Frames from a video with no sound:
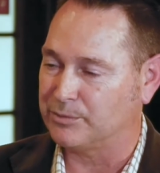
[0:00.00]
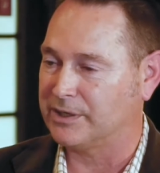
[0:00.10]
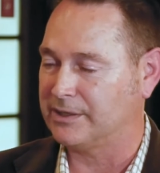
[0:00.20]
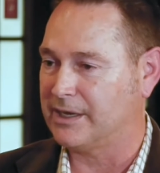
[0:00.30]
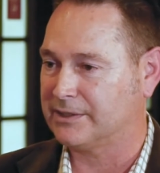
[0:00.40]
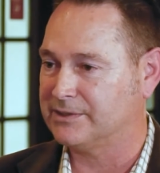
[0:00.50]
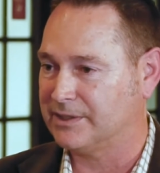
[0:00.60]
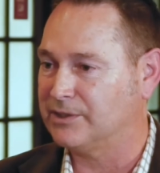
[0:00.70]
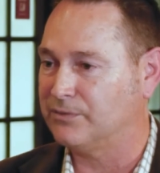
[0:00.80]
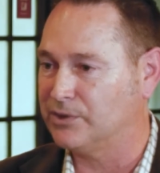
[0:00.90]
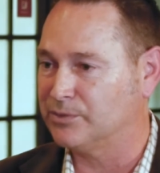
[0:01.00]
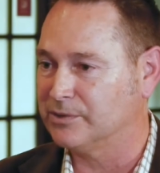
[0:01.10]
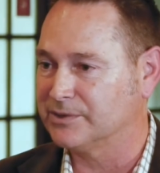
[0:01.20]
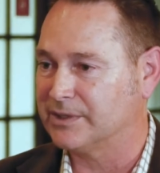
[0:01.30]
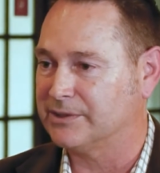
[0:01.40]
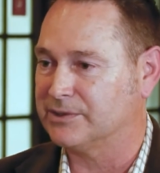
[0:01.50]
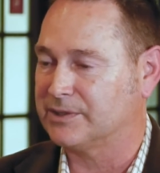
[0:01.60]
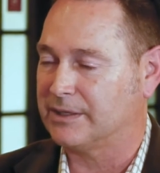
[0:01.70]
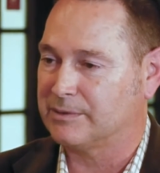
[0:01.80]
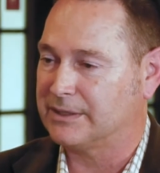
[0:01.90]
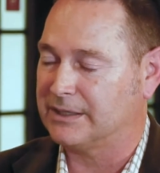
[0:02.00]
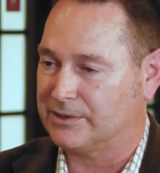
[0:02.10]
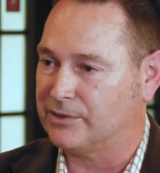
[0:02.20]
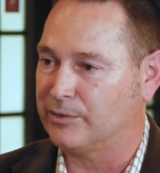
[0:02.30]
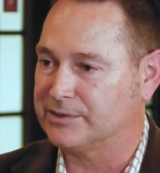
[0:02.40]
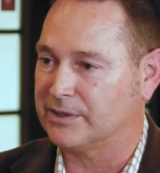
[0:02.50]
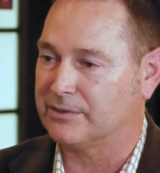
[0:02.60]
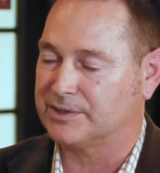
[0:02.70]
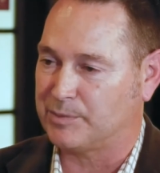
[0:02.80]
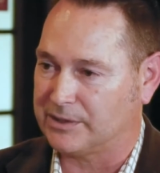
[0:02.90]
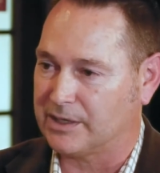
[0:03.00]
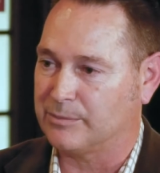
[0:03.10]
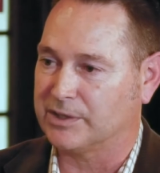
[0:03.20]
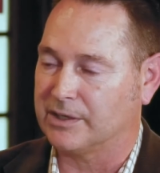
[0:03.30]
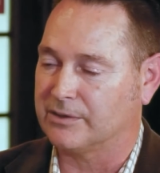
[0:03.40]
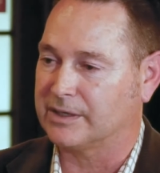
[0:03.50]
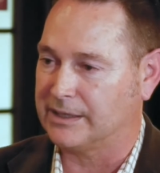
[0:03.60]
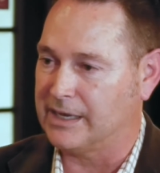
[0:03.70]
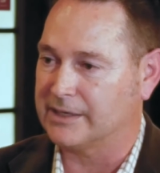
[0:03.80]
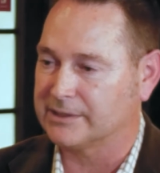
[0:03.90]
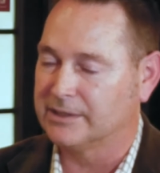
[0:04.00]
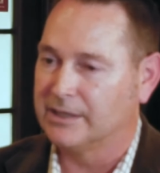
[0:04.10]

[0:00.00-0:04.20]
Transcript: we connect as individuals and just get to know each other, spend time together and connect.